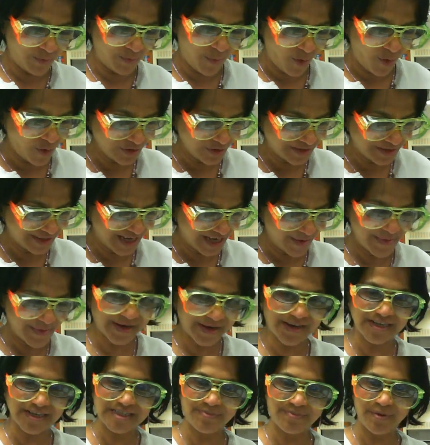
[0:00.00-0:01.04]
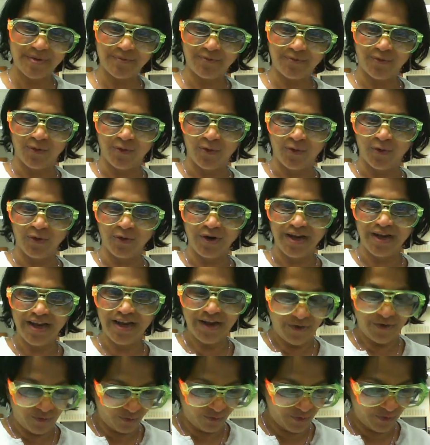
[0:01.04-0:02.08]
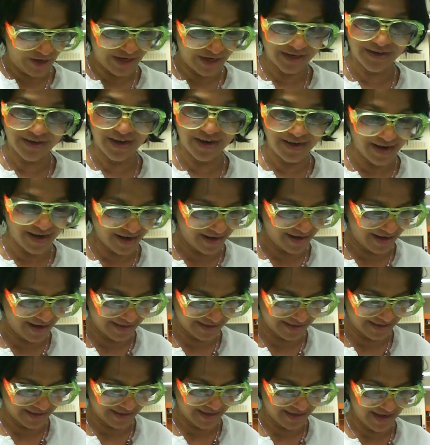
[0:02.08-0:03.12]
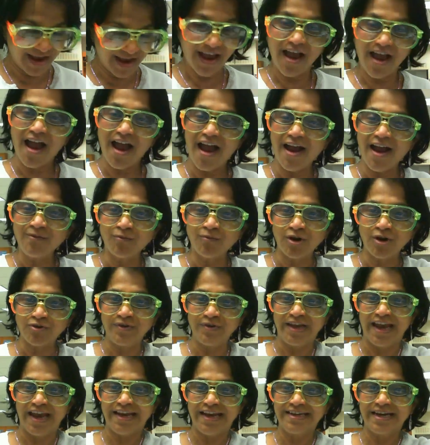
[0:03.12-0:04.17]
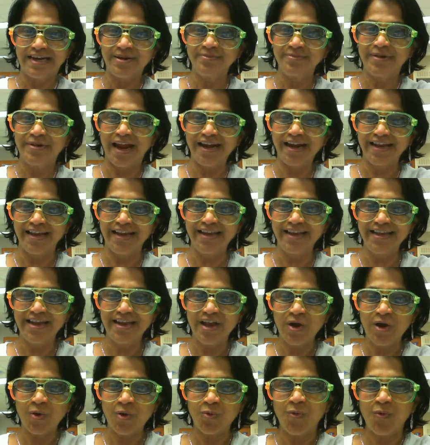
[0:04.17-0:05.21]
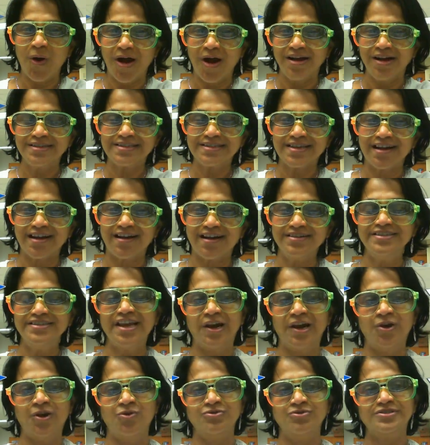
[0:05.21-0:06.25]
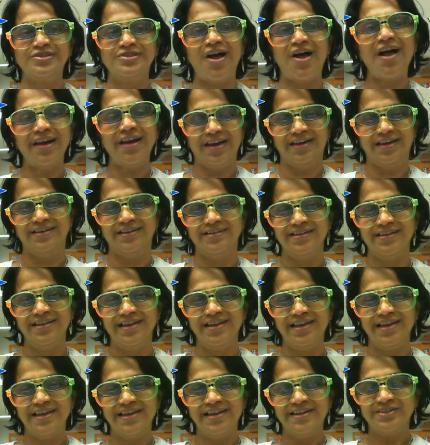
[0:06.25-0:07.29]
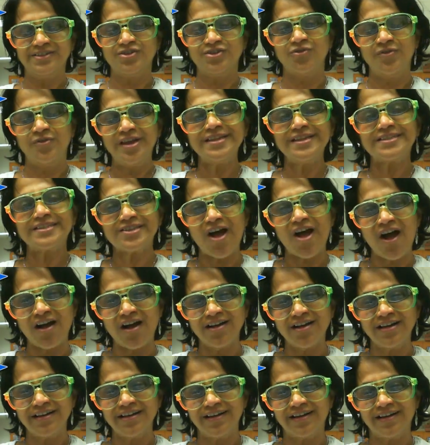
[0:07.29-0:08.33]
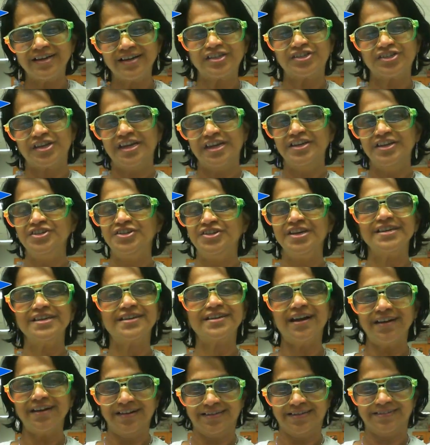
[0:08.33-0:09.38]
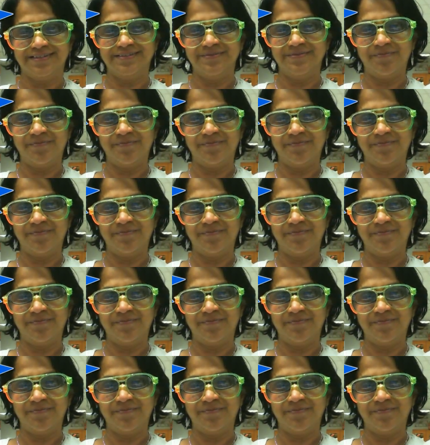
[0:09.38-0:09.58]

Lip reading: both chemicals before were colorless, and what we ended up getting was a yellow solid. So we saw a change in color.